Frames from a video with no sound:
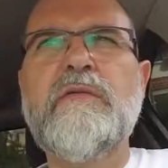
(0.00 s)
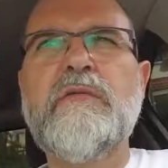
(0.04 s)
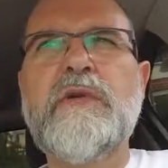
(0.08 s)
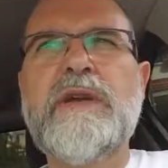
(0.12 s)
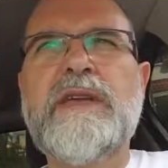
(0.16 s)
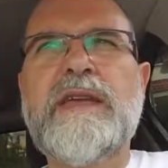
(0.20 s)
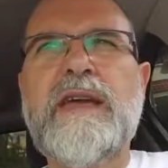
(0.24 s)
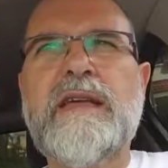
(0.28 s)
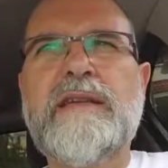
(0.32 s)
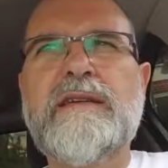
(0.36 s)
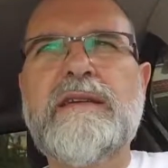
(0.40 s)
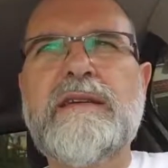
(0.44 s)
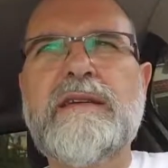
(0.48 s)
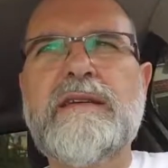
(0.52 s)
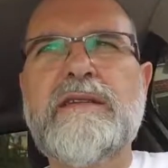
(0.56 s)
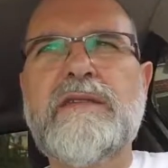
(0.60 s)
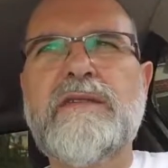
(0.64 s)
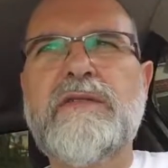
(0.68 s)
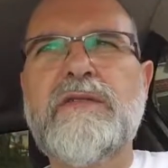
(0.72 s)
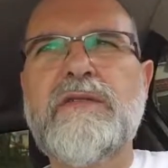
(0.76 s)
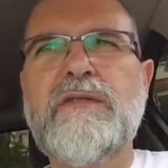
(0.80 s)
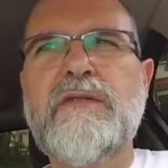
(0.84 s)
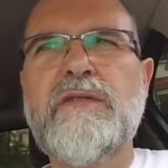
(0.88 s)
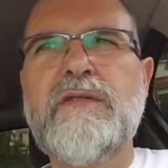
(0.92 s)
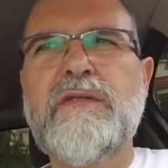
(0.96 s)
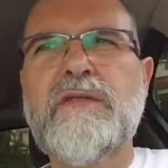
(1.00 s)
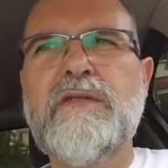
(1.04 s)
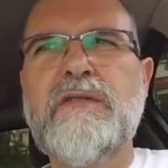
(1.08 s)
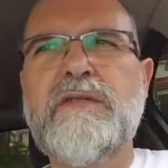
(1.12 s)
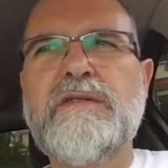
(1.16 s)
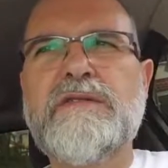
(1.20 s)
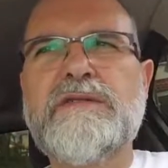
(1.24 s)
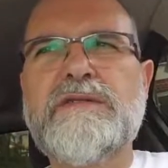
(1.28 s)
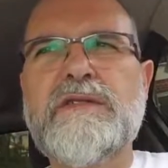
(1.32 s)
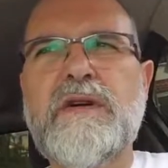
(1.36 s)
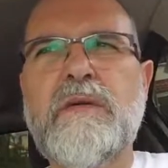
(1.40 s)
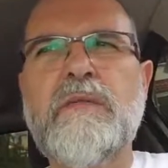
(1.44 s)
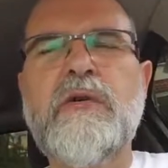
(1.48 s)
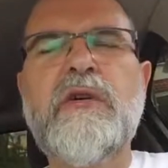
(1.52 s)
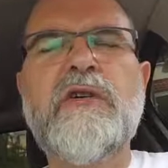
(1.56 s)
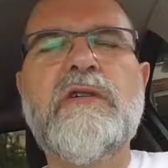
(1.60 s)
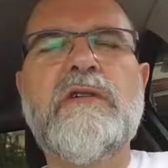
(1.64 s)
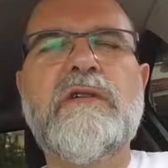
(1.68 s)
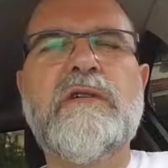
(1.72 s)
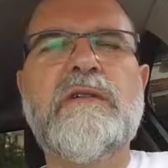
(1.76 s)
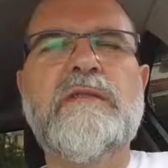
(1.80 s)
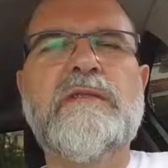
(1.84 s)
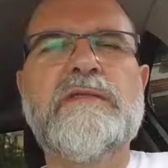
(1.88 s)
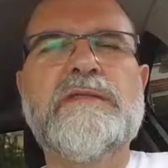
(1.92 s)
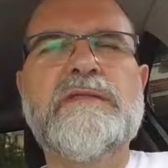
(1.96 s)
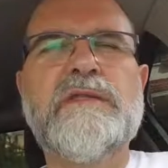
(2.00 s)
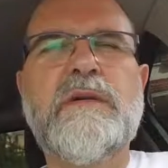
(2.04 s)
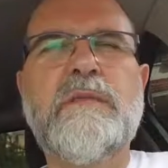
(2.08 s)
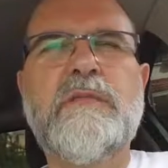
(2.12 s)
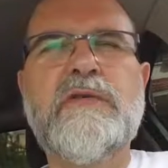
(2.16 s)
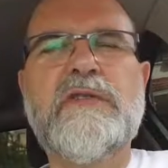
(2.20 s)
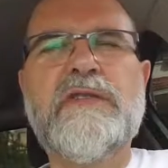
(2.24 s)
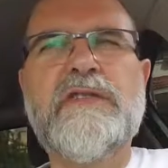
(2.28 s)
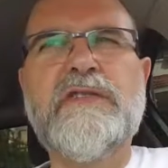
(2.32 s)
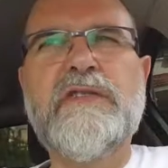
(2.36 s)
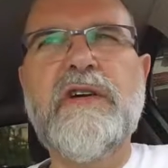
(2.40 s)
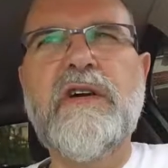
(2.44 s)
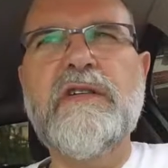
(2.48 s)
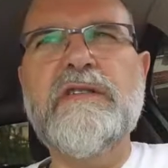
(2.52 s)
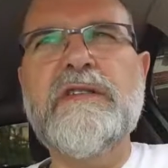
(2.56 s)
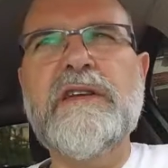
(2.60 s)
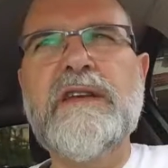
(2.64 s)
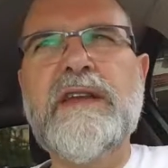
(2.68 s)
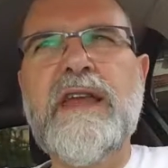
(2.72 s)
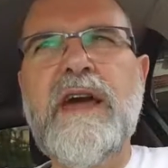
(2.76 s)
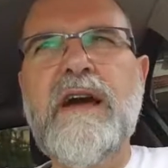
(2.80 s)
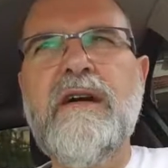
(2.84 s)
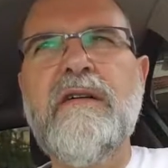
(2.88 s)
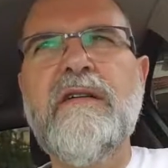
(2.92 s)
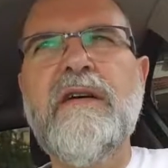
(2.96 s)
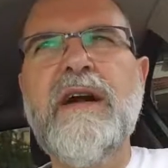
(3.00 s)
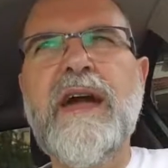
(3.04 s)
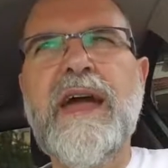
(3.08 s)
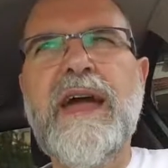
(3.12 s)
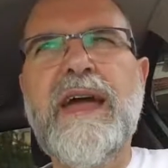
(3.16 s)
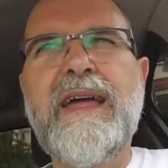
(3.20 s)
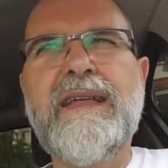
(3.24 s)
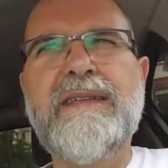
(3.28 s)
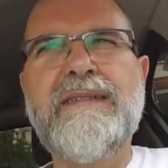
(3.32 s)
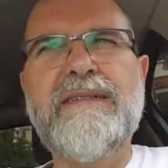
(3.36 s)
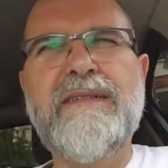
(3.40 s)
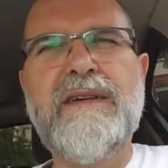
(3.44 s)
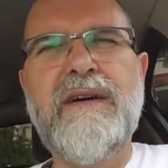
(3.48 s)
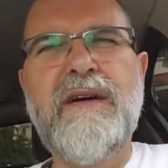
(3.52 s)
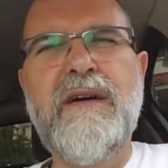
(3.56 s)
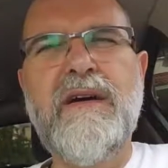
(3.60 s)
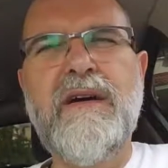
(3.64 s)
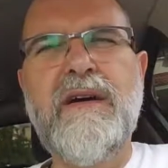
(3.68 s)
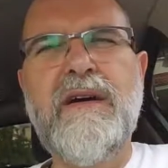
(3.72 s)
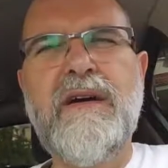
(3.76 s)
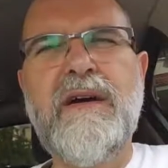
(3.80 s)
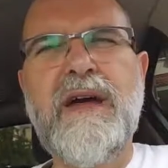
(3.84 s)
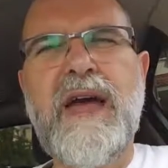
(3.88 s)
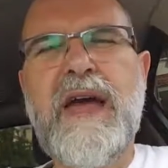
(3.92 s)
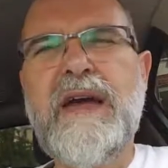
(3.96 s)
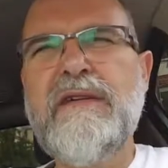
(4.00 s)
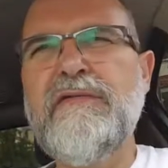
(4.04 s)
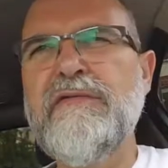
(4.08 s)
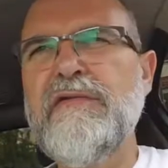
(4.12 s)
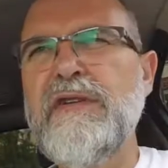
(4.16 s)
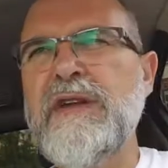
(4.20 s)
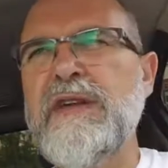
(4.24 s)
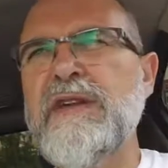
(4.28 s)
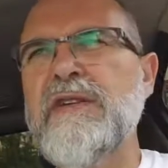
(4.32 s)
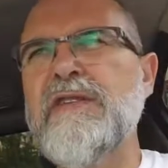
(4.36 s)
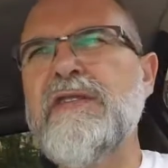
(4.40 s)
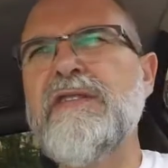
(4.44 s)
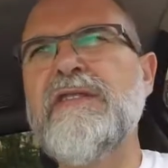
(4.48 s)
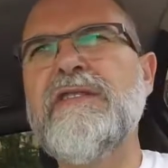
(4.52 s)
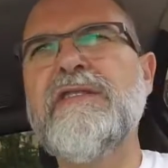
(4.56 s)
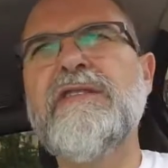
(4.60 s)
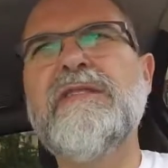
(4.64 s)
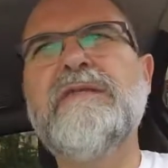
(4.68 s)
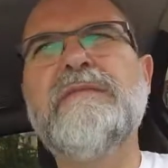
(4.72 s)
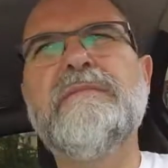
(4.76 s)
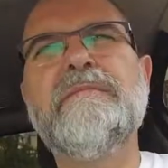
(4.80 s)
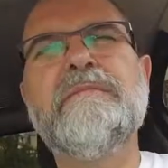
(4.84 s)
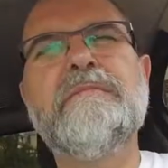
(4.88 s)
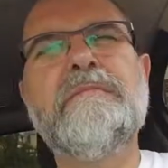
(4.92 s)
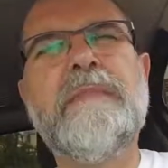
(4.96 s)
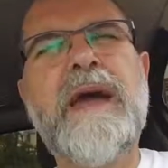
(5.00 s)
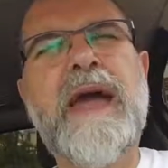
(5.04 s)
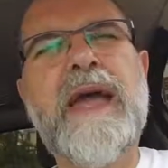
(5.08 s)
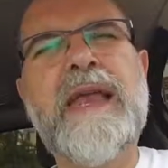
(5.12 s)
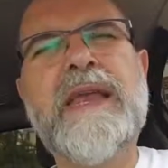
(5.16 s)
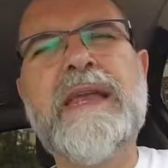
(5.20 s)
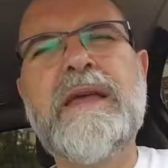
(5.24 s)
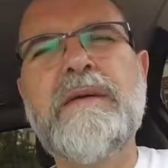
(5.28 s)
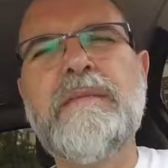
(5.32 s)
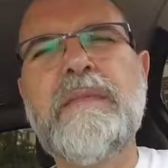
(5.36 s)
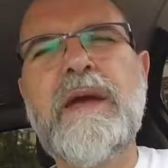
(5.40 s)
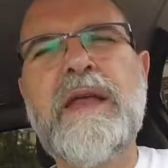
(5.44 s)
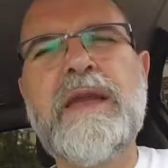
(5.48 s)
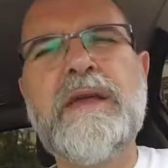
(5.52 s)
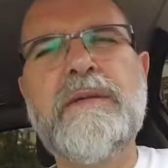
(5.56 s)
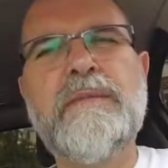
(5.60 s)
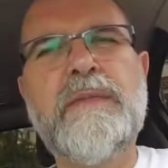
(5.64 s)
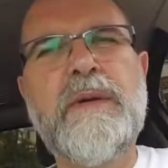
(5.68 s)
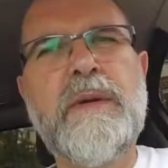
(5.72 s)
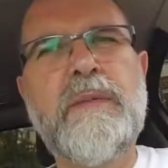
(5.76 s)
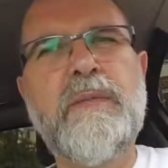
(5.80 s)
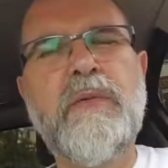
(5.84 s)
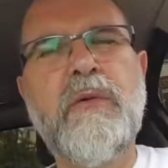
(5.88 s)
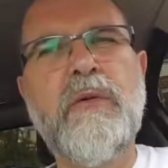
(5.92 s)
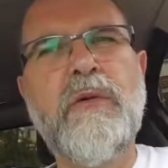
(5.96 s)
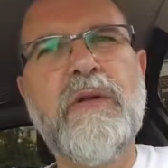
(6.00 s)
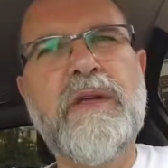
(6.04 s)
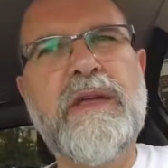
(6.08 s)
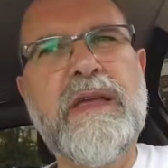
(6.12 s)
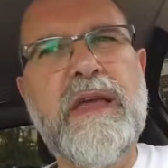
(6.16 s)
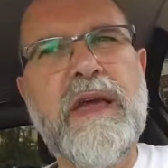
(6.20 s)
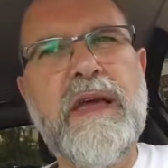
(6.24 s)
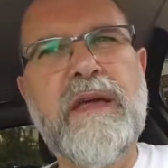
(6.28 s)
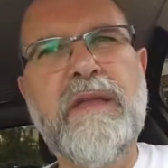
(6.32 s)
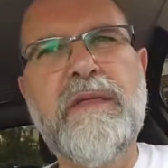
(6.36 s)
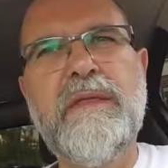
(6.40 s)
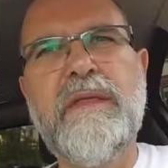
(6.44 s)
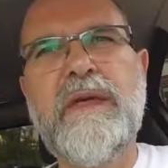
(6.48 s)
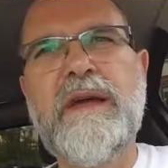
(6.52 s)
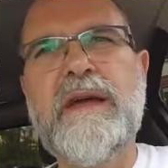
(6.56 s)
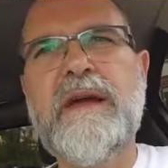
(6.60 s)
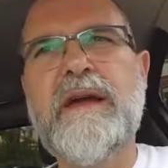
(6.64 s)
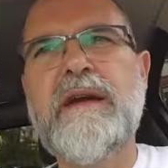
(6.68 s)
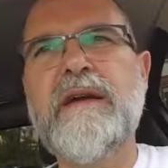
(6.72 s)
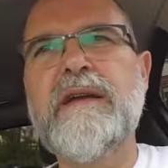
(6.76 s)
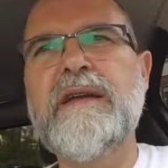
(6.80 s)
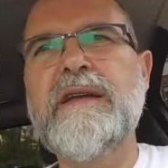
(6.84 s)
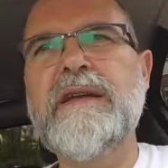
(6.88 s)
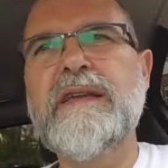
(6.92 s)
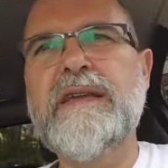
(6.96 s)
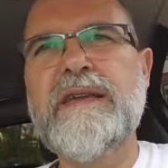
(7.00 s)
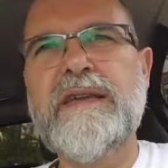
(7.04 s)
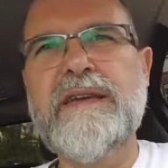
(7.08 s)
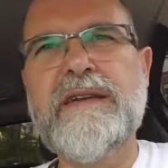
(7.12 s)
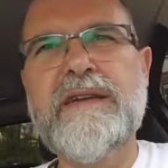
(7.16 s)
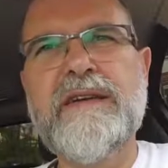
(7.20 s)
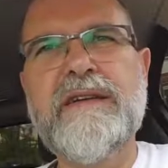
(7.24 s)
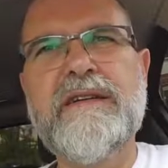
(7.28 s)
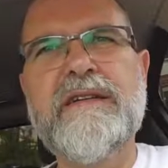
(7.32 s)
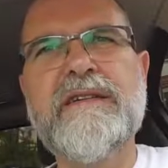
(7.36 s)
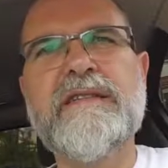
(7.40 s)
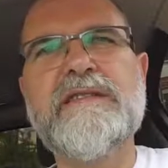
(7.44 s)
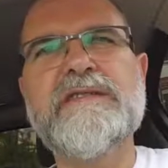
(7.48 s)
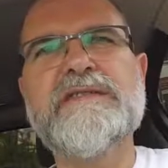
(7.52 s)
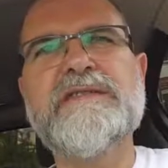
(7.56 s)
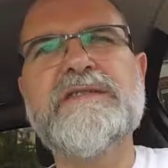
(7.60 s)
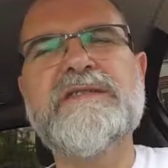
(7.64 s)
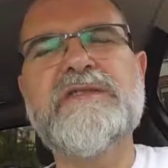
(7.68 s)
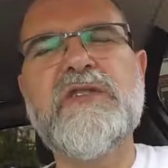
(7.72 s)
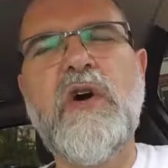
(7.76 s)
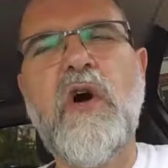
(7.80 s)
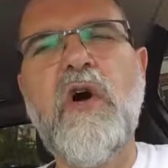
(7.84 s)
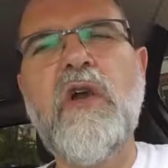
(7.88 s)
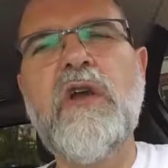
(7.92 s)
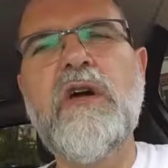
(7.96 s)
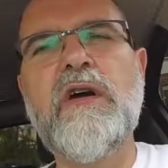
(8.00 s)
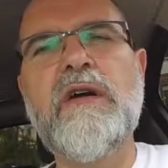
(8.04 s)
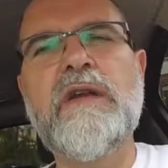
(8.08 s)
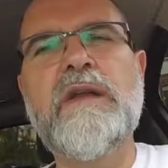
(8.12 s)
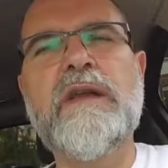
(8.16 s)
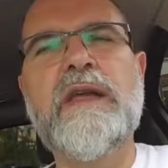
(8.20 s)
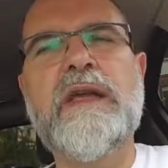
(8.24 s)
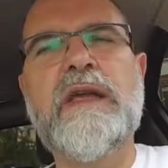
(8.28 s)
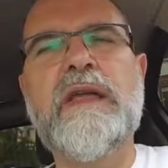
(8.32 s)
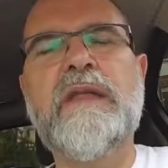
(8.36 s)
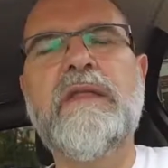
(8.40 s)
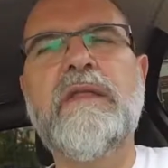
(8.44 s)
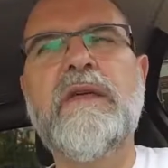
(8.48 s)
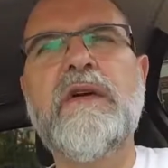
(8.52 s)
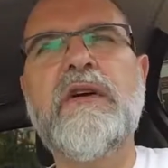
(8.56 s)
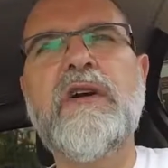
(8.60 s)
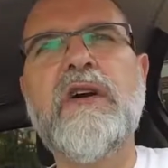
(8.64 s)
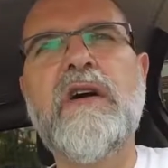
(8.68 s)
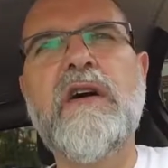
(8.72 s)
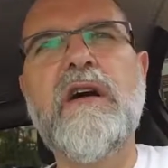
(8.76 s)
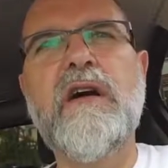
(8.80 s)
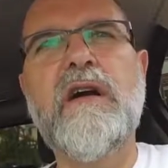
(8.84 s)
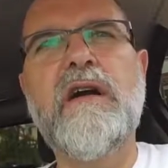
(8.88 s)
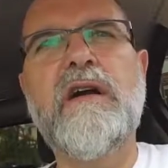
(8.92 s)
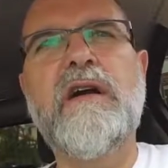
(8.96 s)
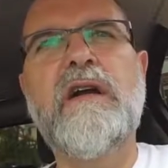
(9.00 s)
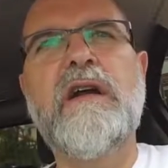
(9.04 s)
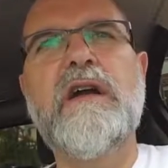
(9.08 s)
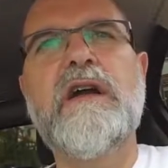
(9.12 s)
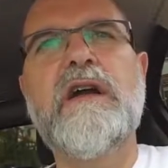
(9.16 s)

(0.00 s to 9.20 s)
we're getting to summer, or summer is starting now, and every year many, many people get their gear stolen in the car.